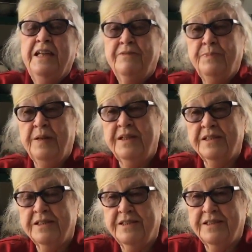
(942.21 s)
They'd have a
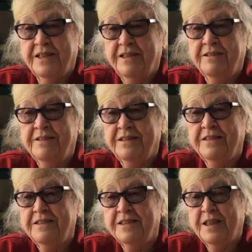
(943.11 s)
basket sale
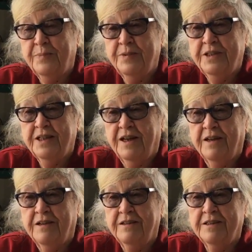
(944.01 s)
and supper in the
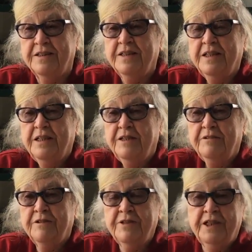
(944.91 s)
hall, and
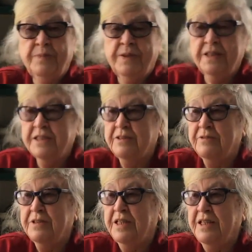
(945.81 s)
whoever had a basket
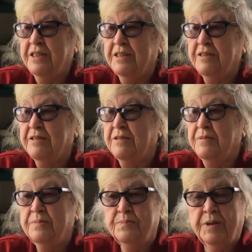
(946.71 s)
would take
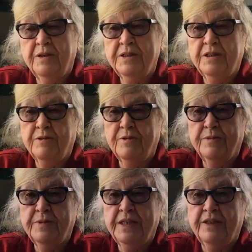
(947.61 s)
their partner
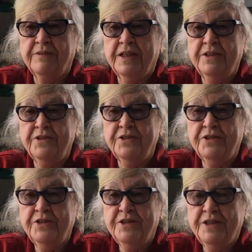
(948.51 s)
home and have
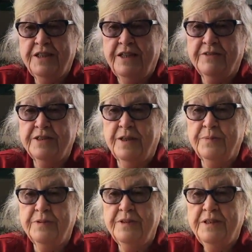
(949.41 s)
lunch, have a
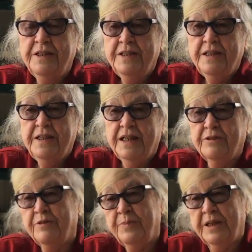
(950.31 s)
supper,
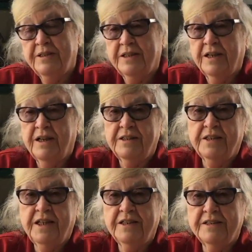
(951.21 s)
and go back to the hall
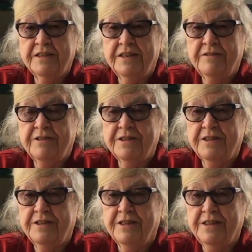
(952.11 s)
and dance then the
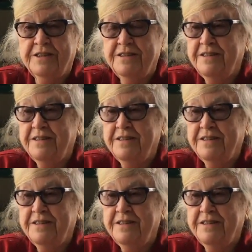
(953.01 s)
rest of the night.